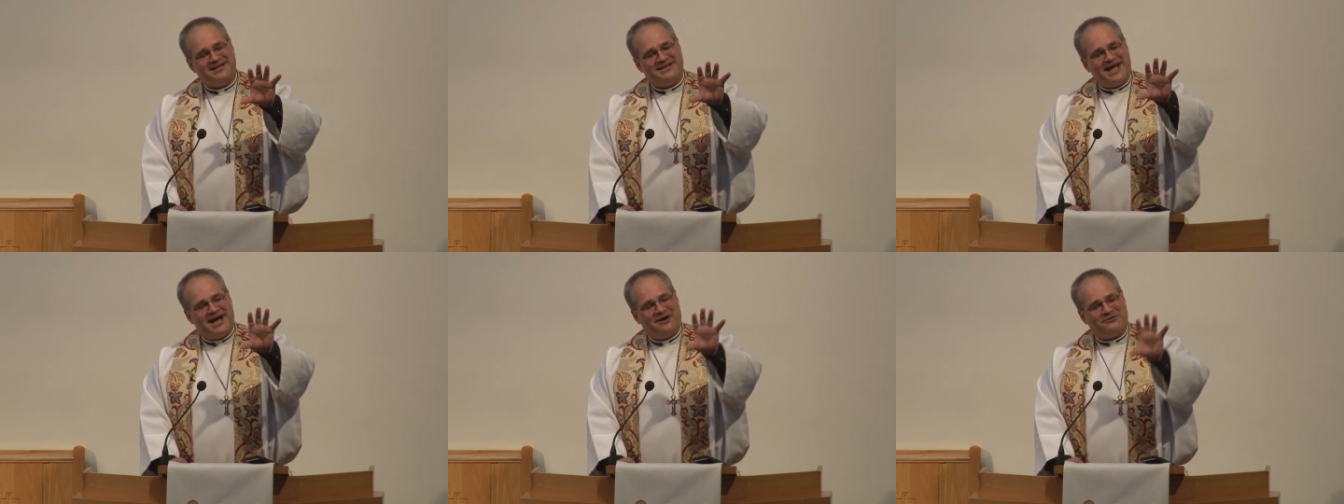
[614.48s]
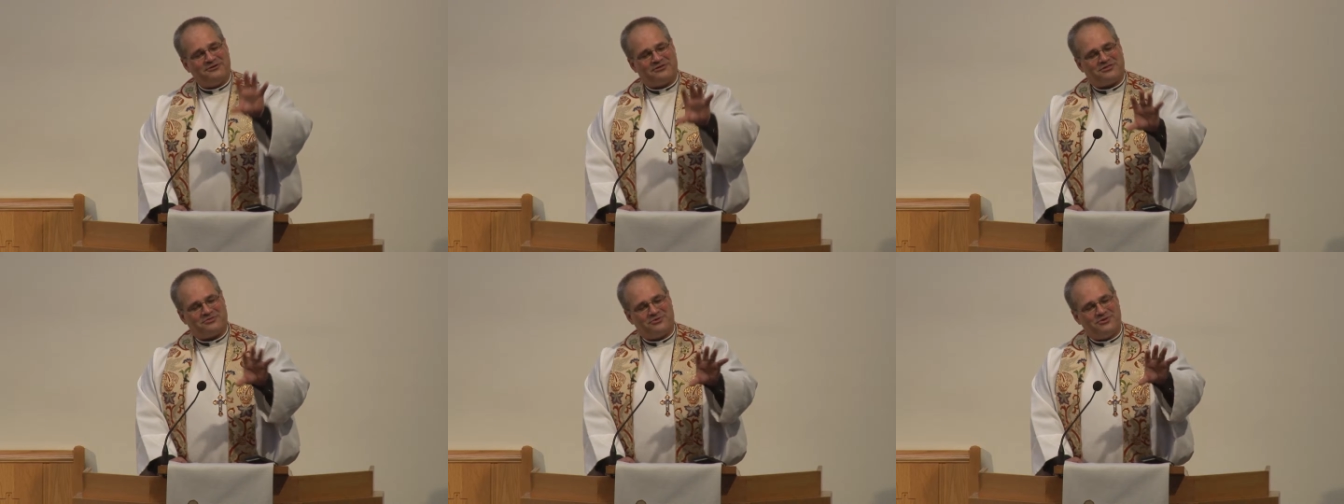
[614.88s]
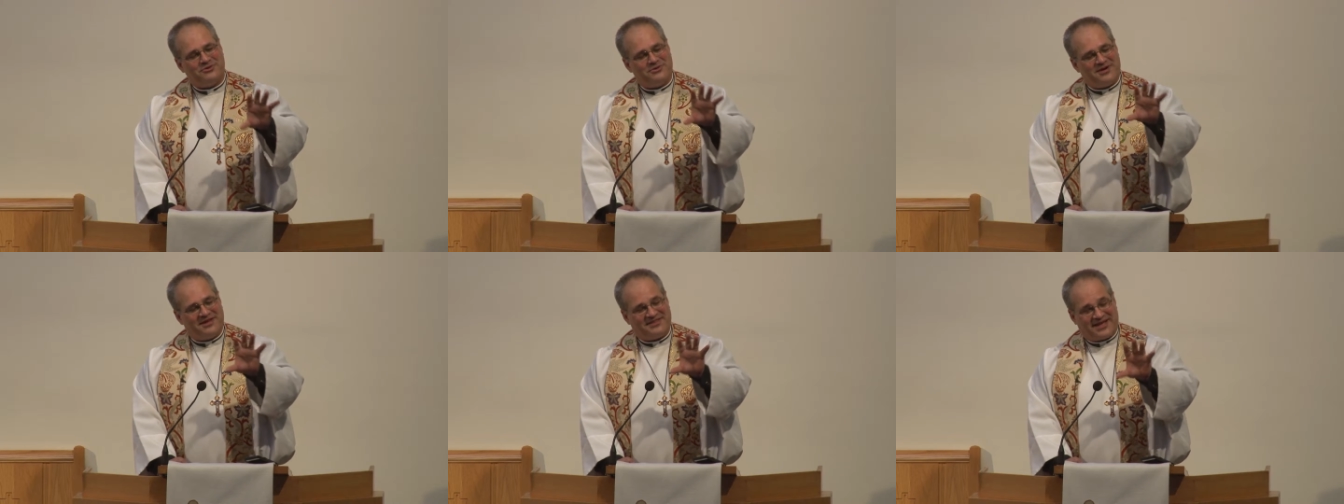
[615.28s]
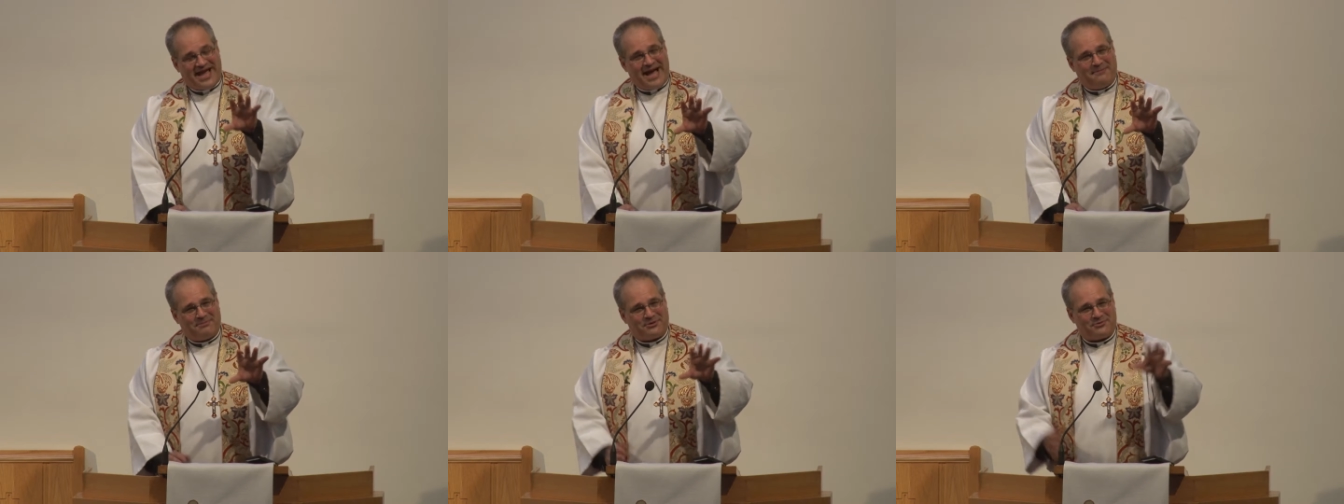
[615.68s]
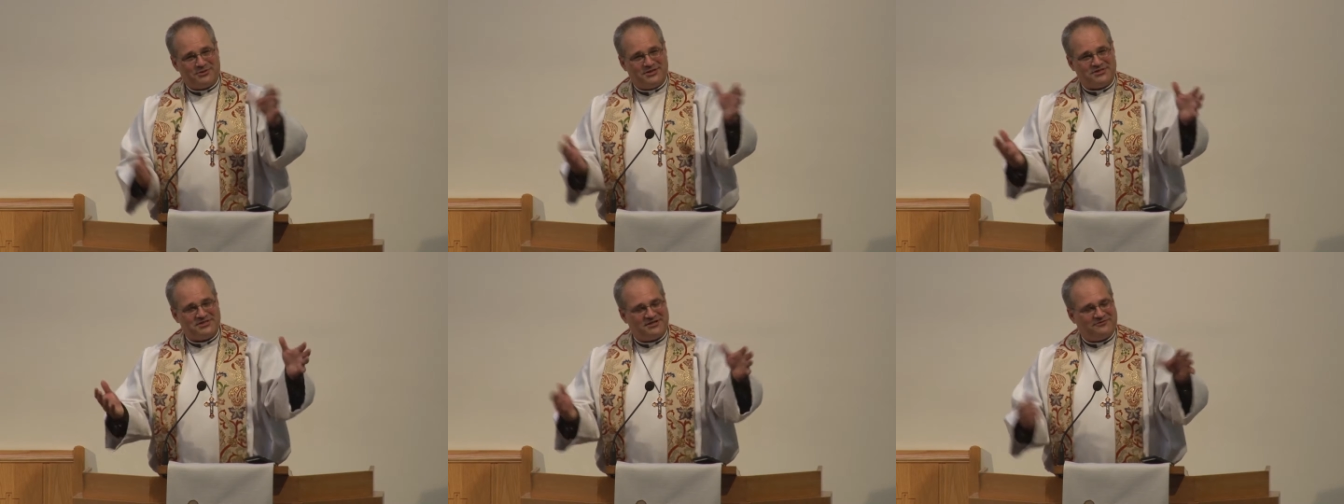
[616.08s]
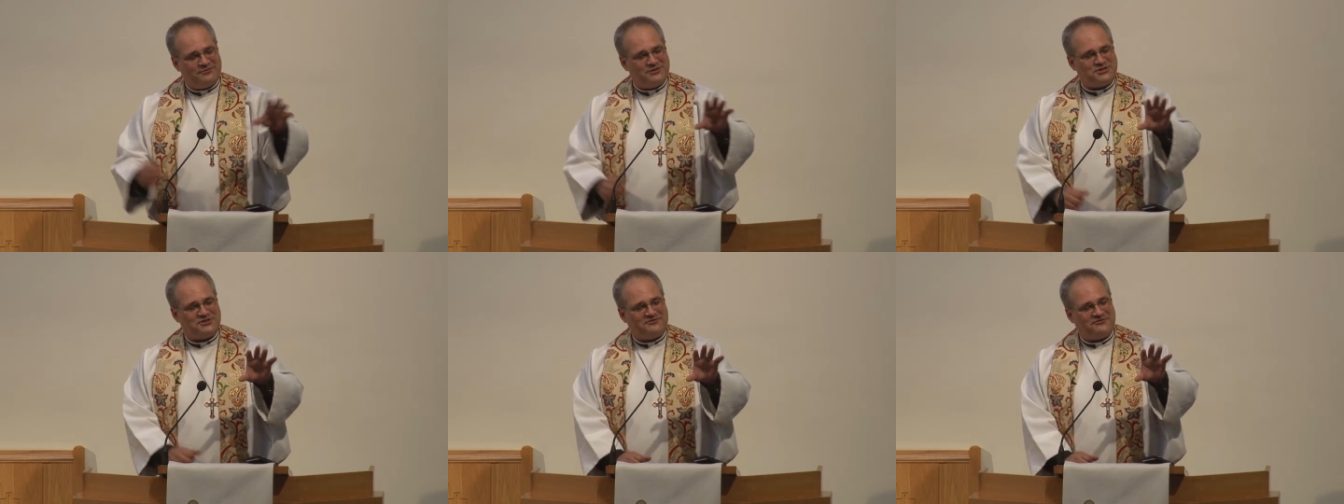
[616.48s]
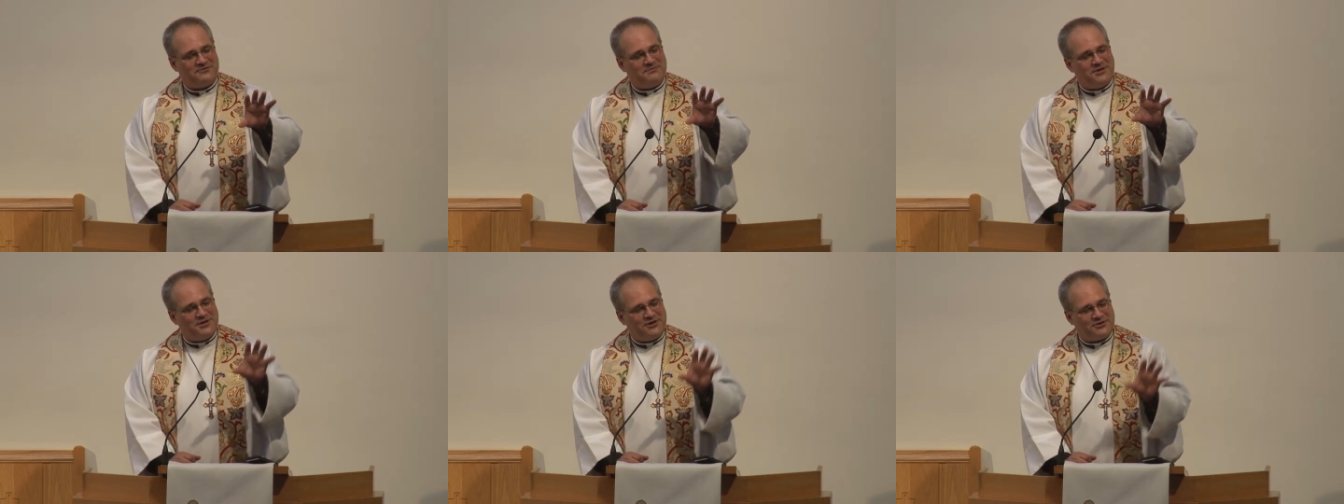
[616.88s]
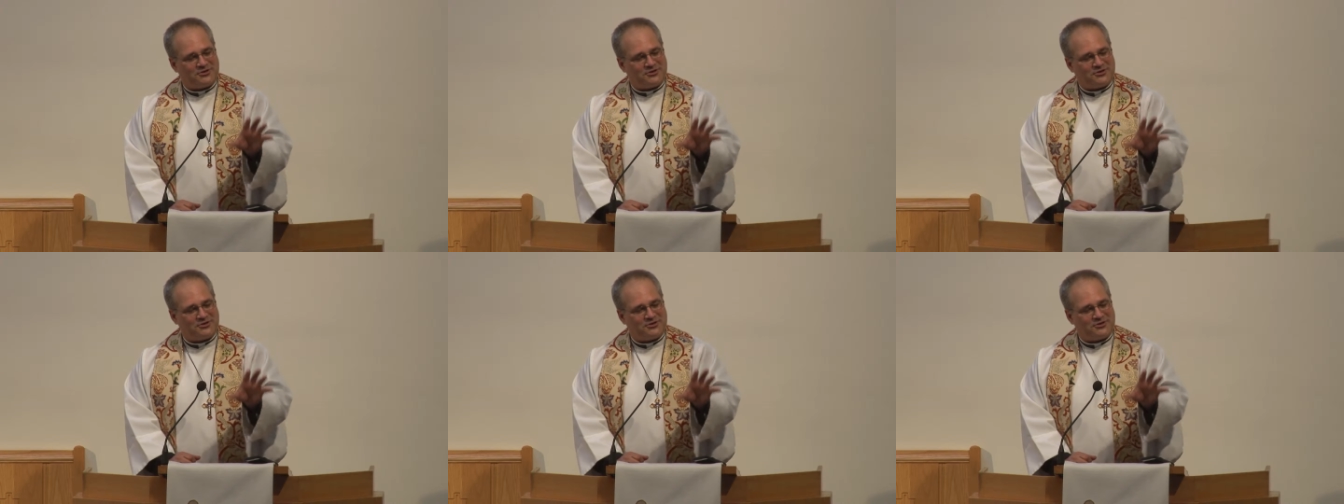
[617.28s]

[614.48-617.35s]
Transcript: down through uh, the capital region of which you're familiar,